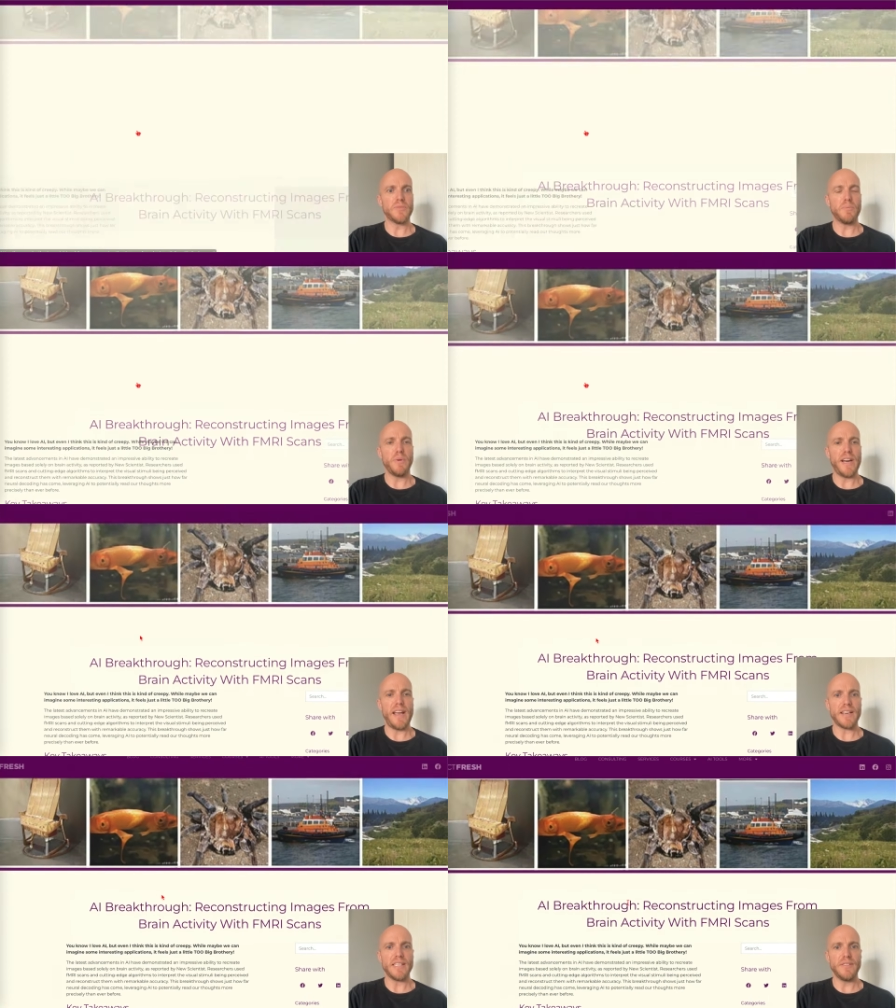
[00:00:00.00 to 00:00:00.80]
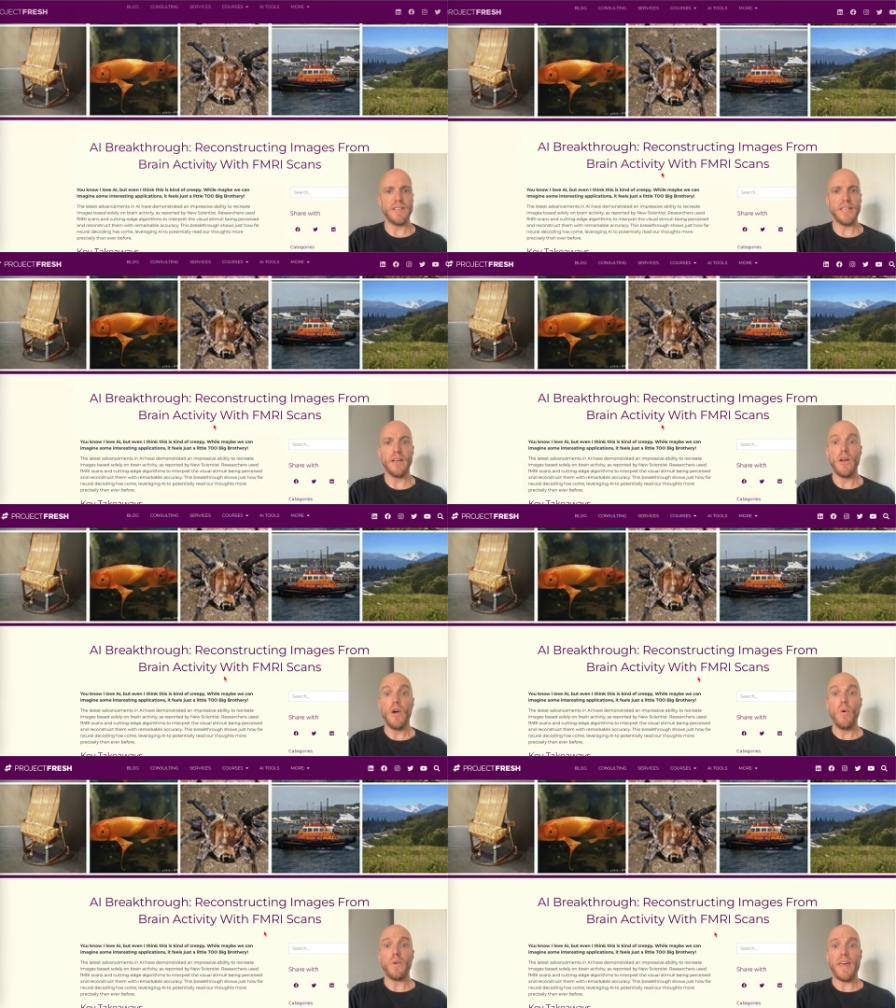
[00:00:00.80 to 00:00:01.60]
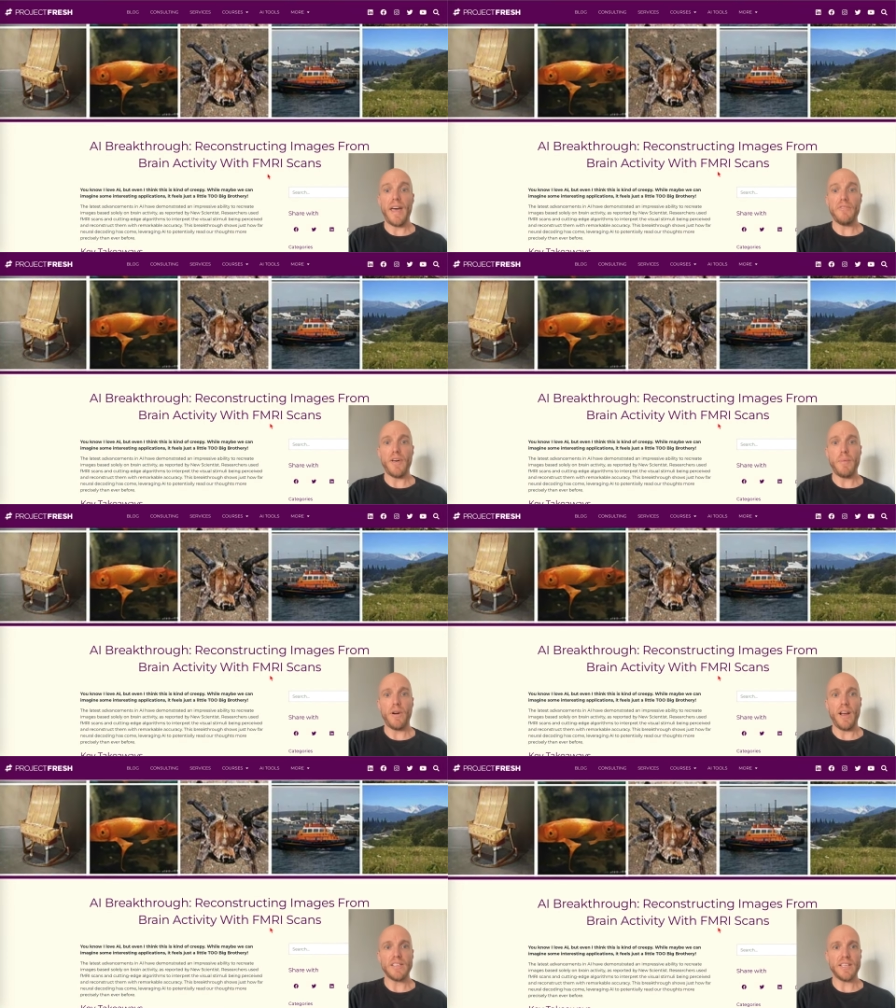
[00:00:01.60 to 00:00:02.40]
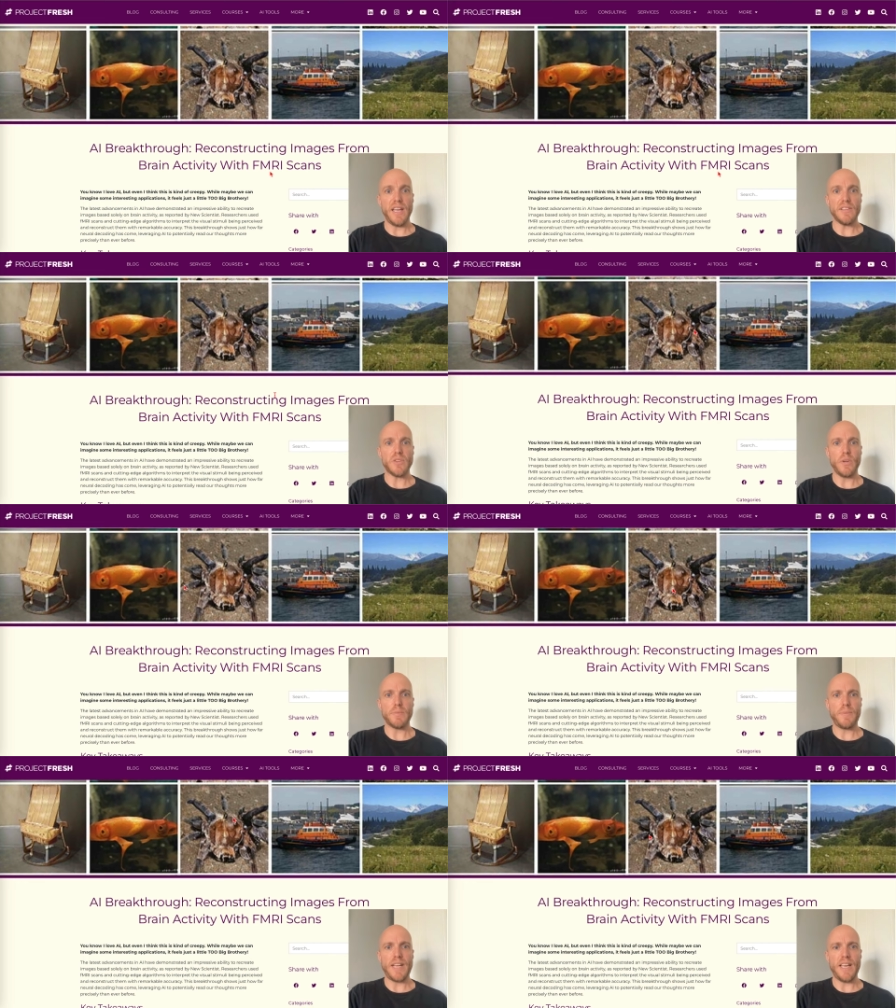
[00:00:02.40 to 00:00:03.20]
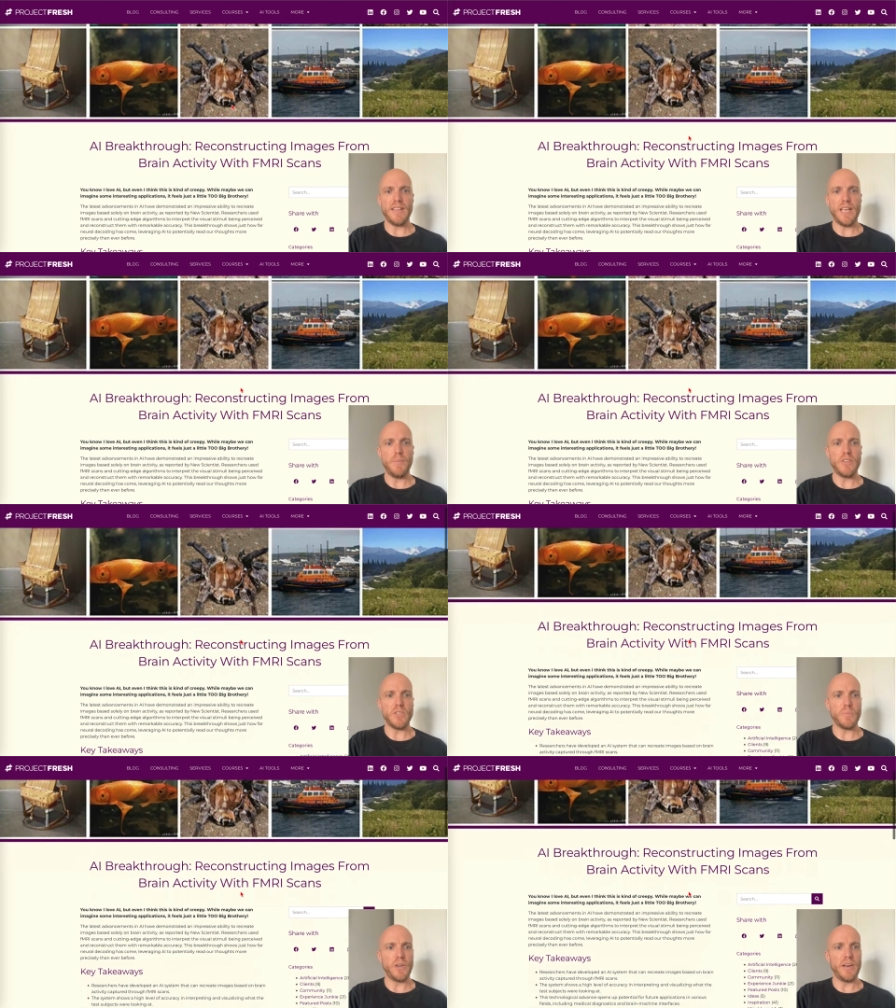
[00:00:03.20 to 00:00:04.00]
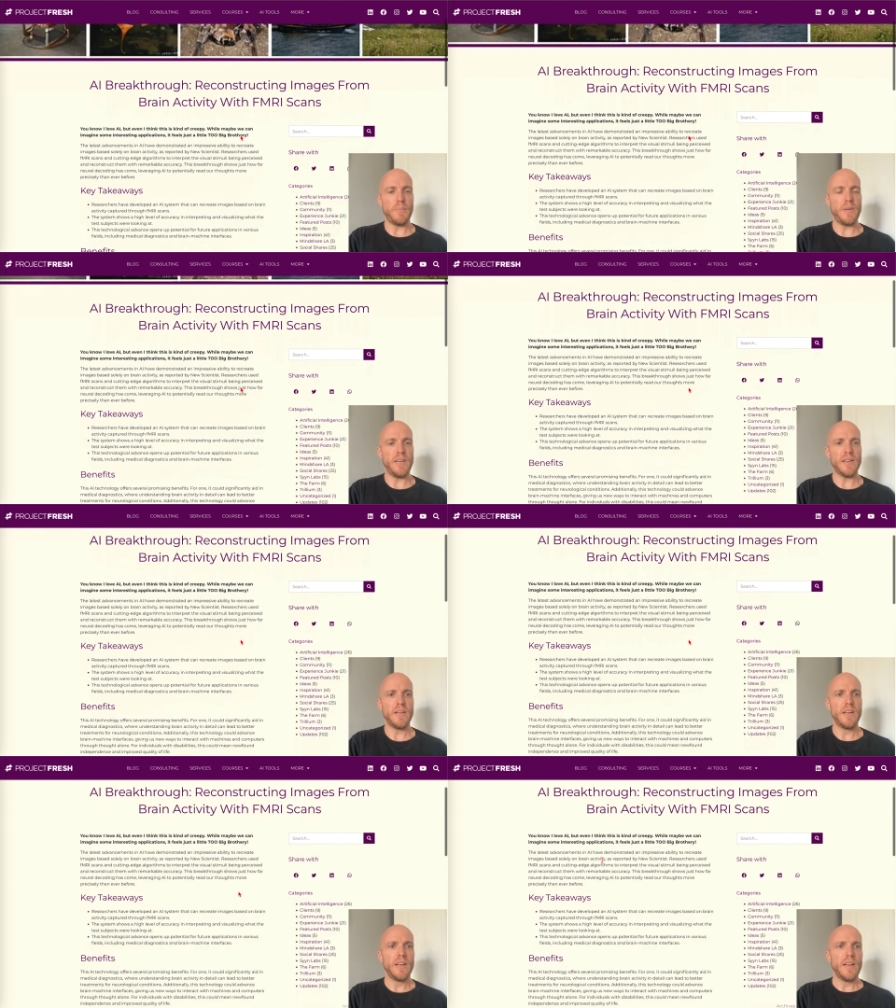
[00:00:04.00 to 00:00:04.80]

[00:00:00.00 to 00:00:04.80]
from brain activity with fMRI scans. So it's taken the image, it's put it up here.